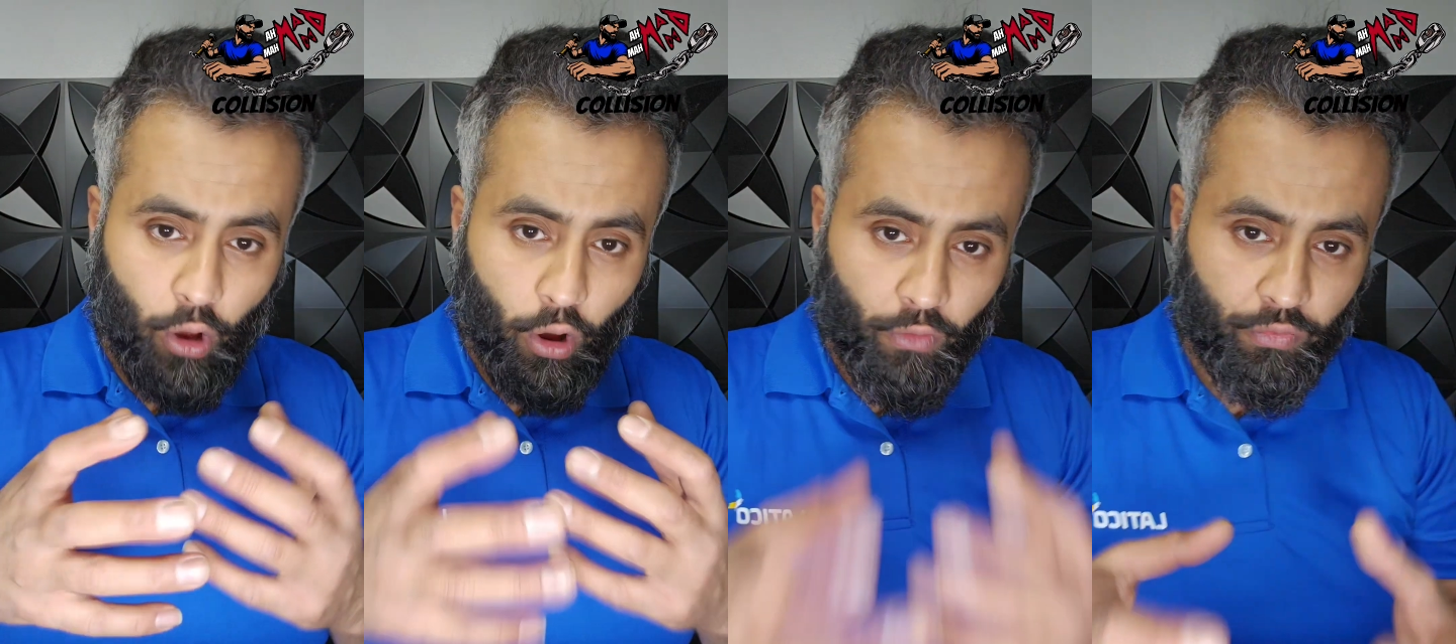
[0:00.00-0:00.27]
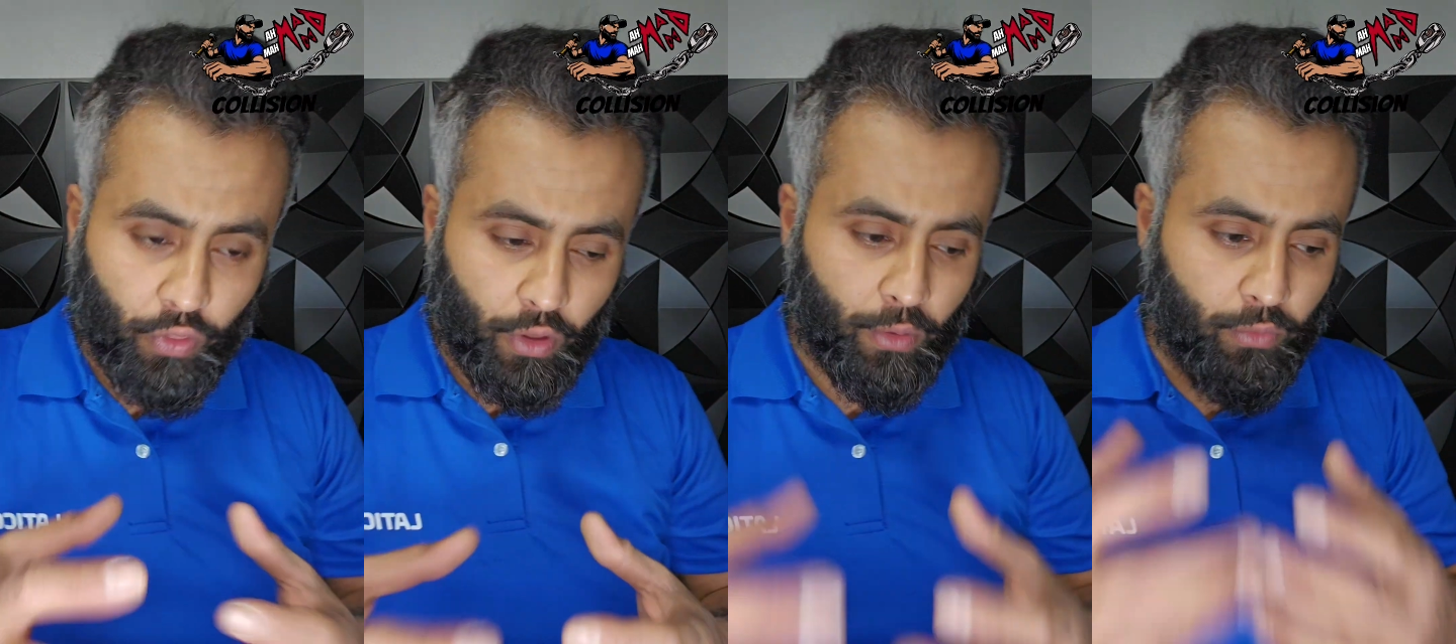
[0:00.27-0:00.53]

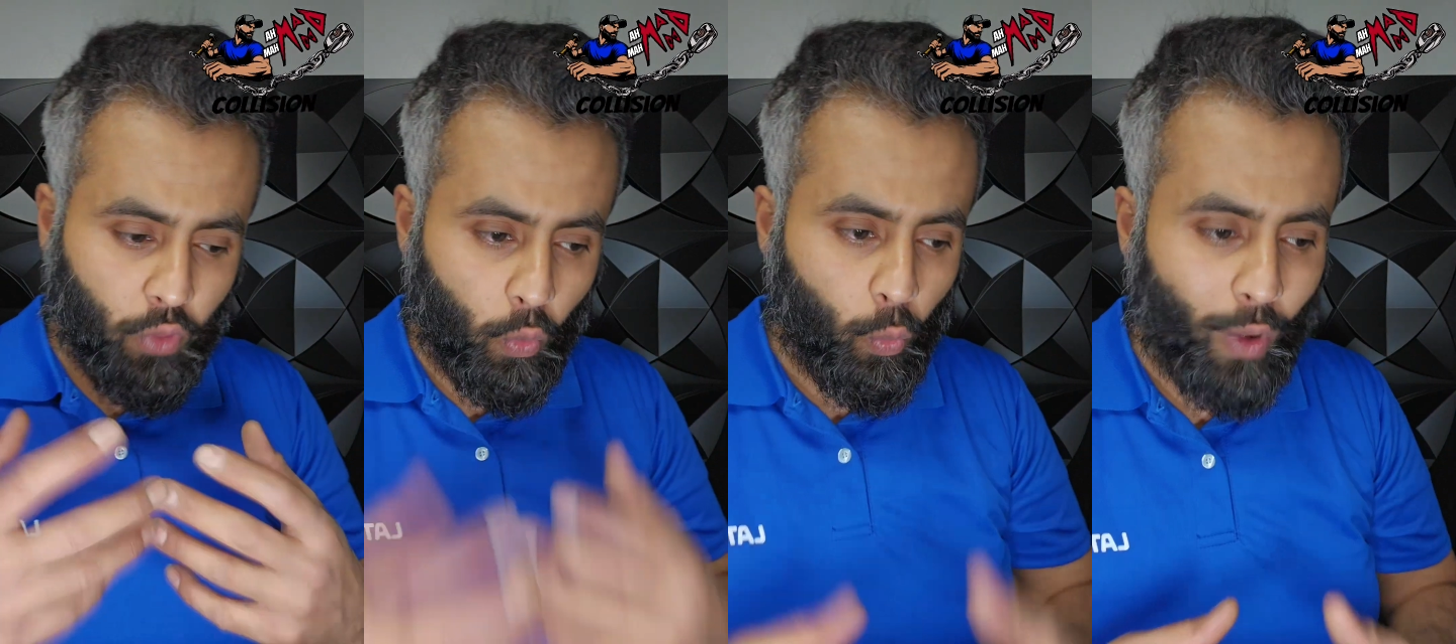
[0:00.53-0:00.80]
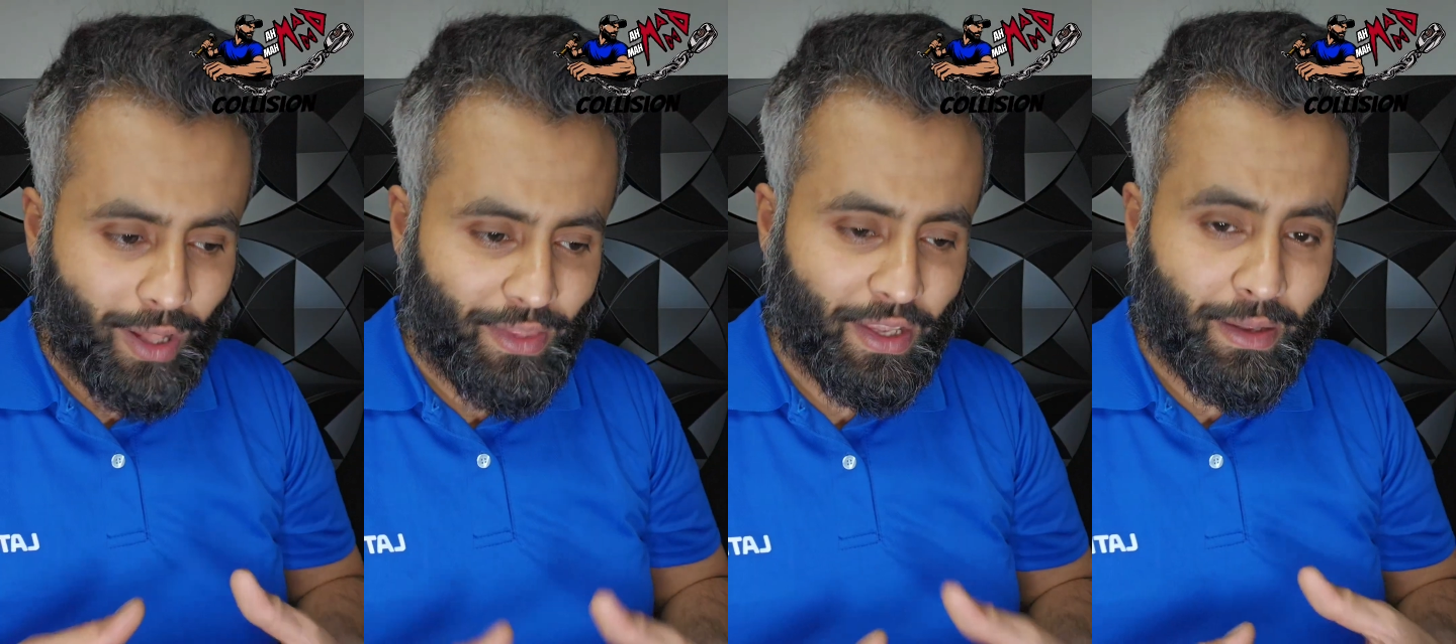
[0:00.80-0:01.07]
of the
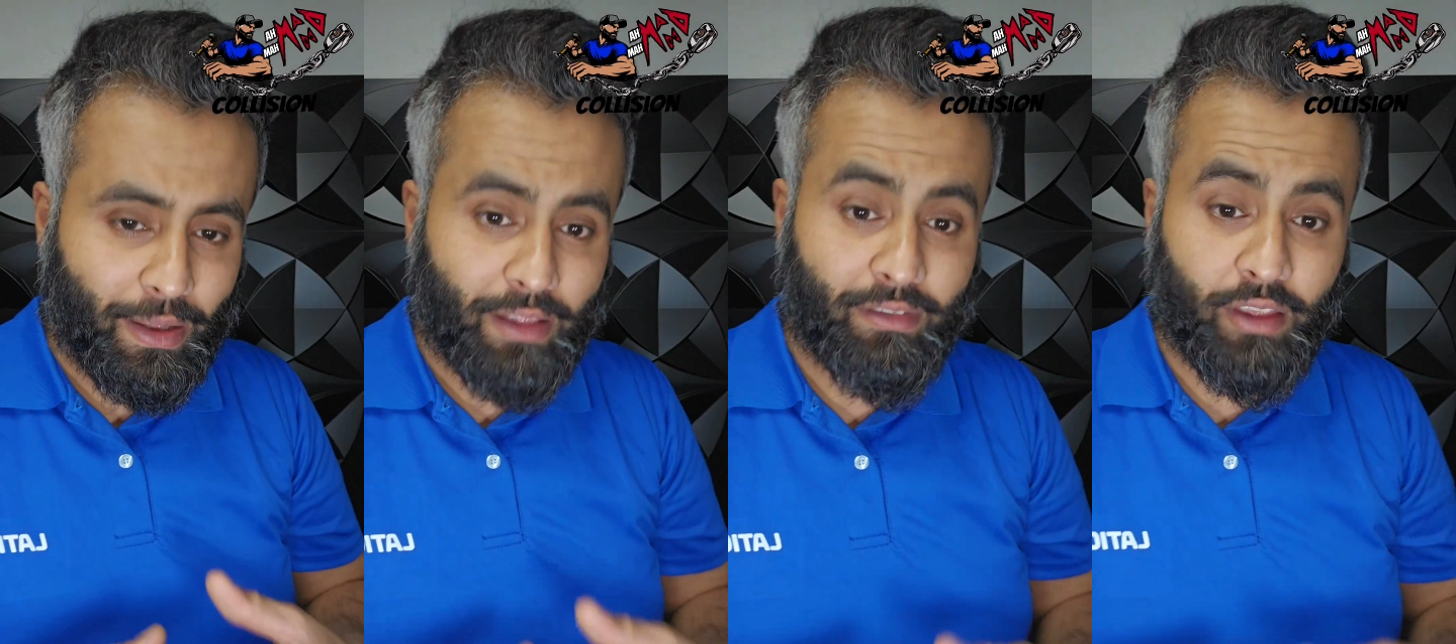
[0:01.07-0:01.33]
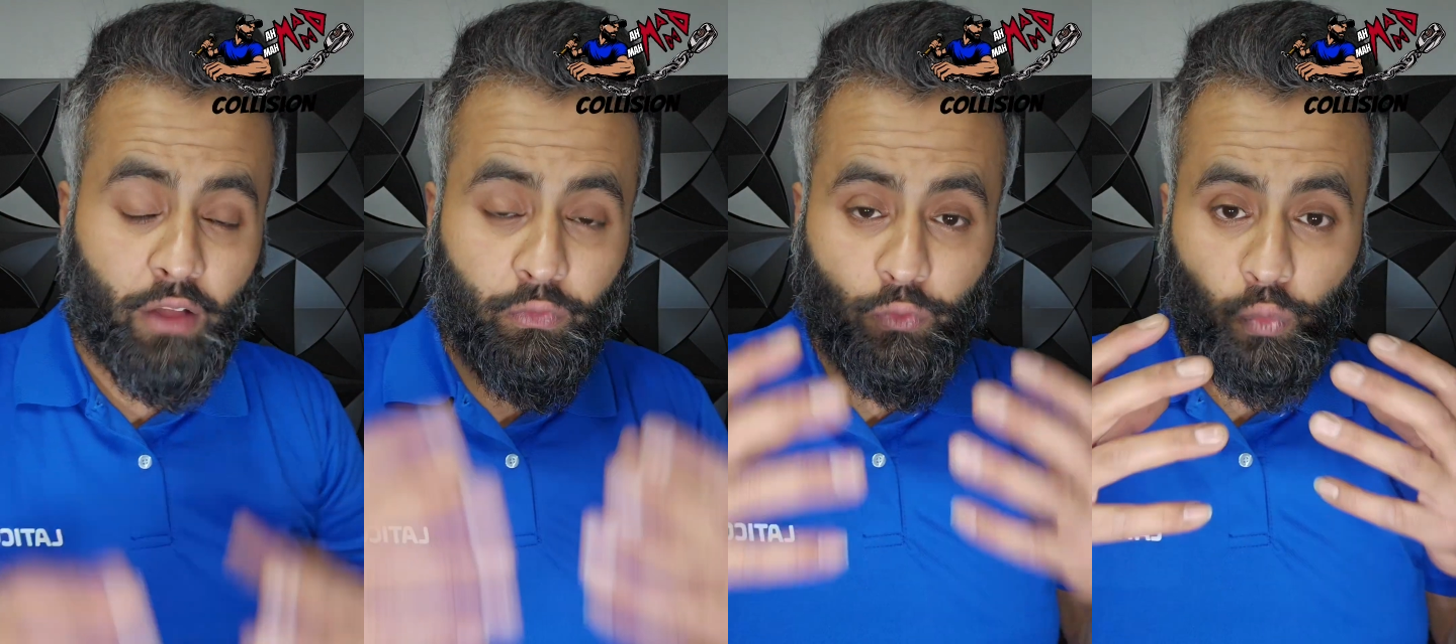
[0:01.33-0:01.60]
welding itself